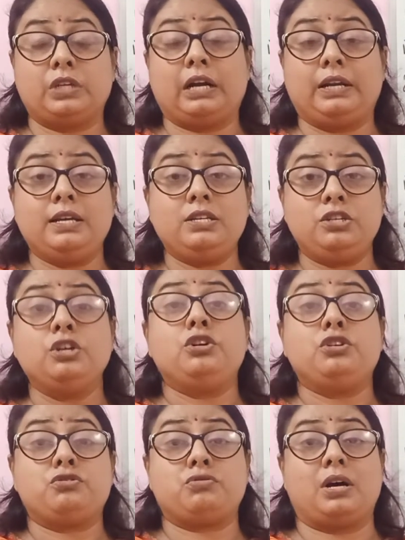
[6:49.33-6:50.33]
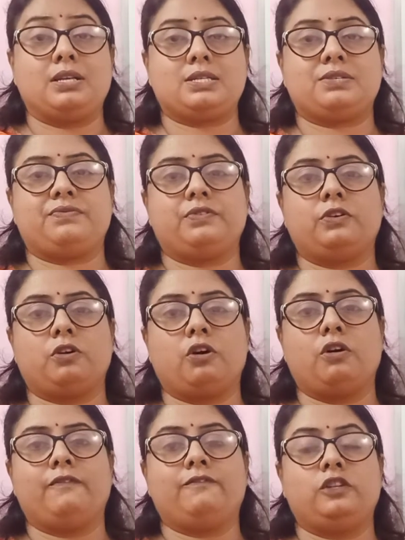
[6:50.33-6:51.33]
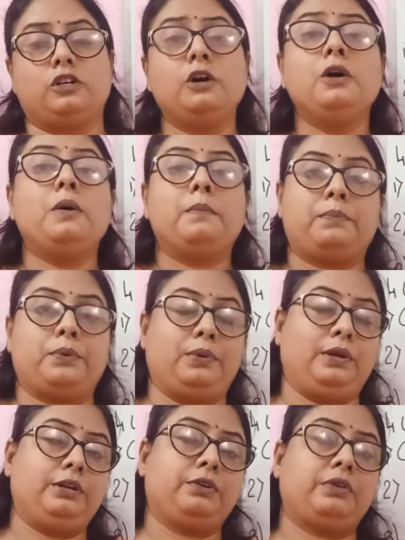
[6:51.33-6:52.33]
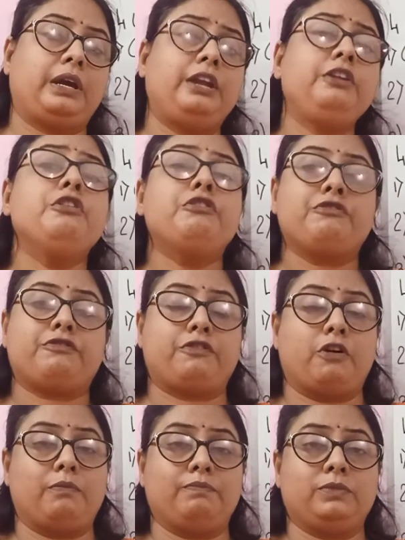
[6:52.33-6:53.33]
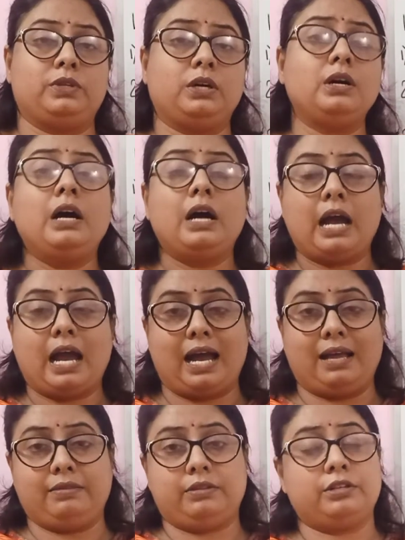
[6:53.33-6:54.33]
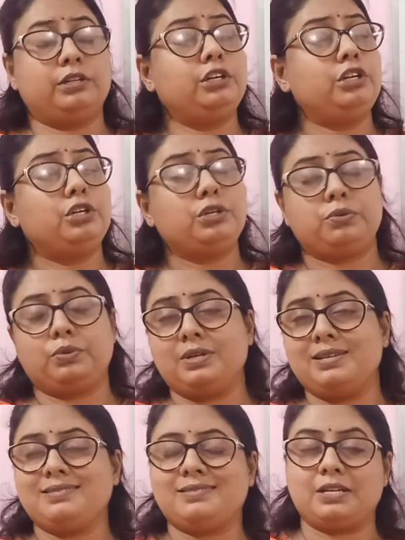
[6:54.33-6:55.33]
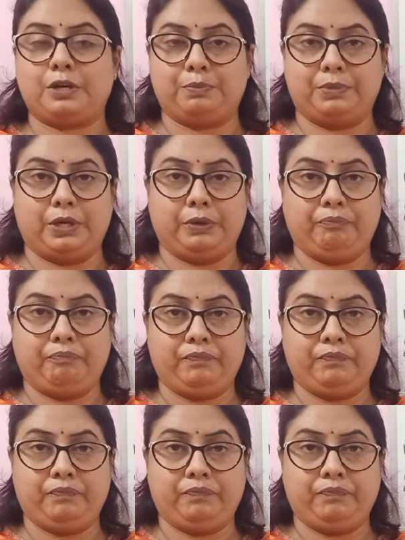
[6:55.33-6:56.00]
That is transfer of the pollen grain from the anther to the stigma.